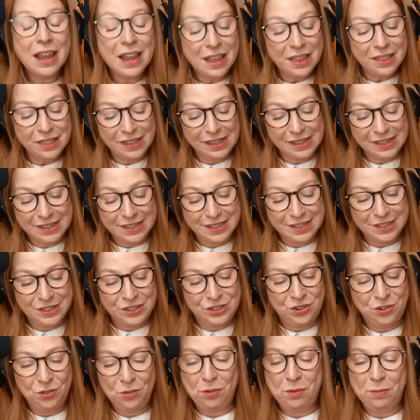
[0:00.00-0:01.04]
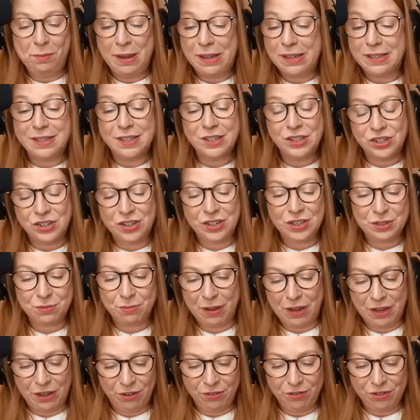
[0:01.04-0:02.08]
This is your messages
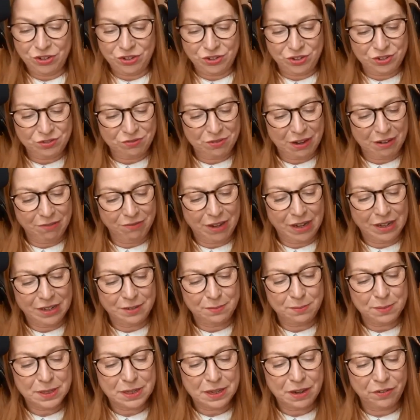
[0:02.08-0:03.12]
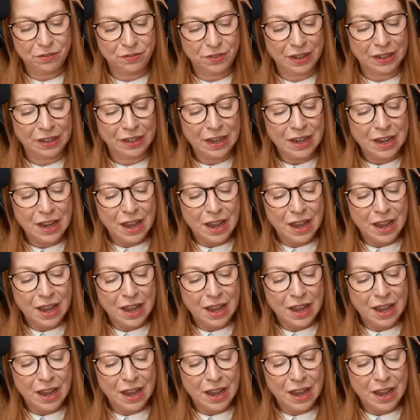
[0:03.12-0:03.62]
where you can just write random stuff in.